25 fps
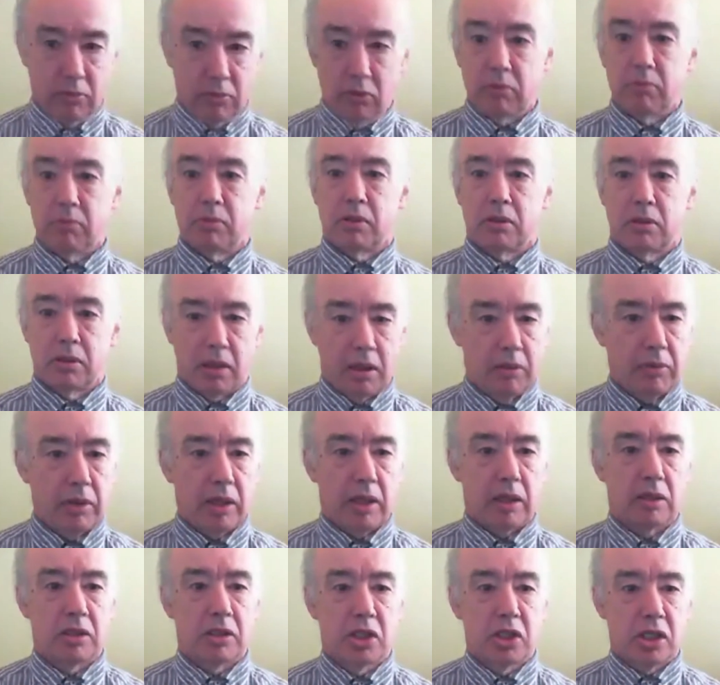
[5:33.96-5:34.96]
there we are.
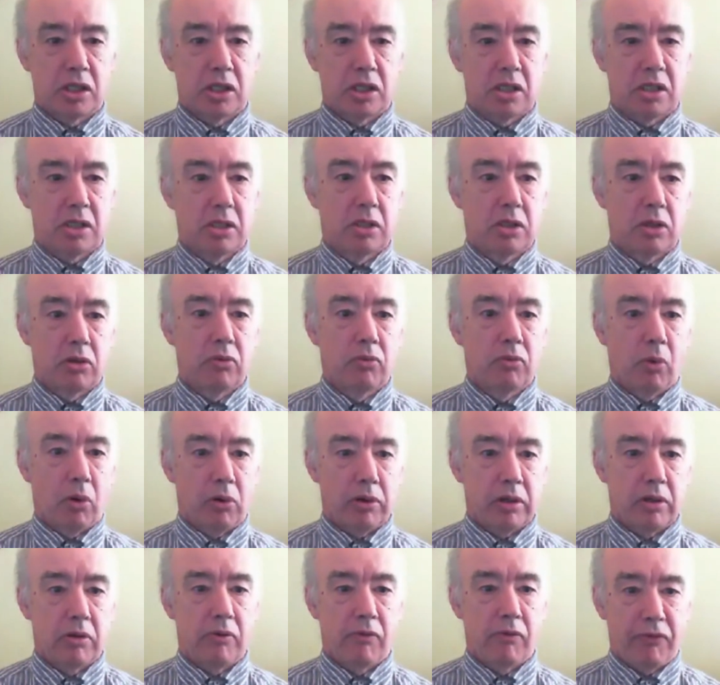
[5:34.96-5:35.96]
Just do what
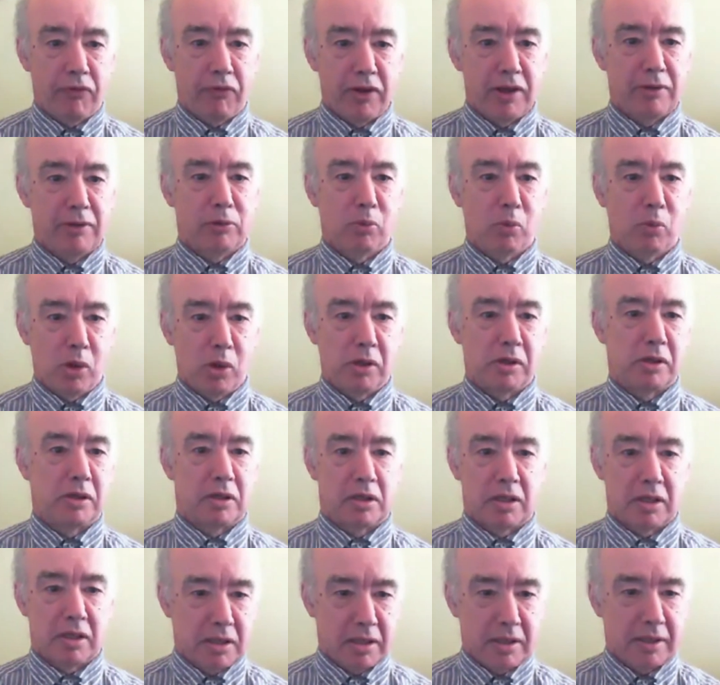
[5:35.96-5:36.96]
you feel
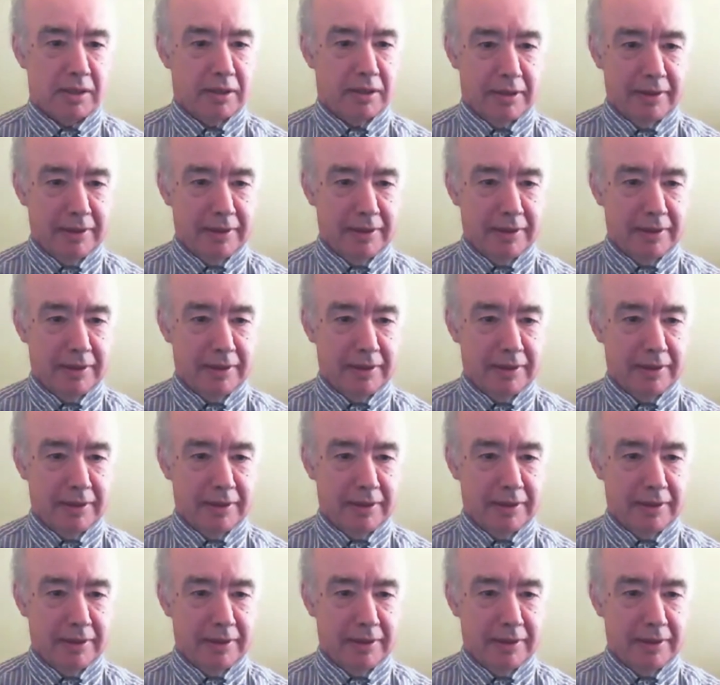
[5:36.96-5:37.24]
works.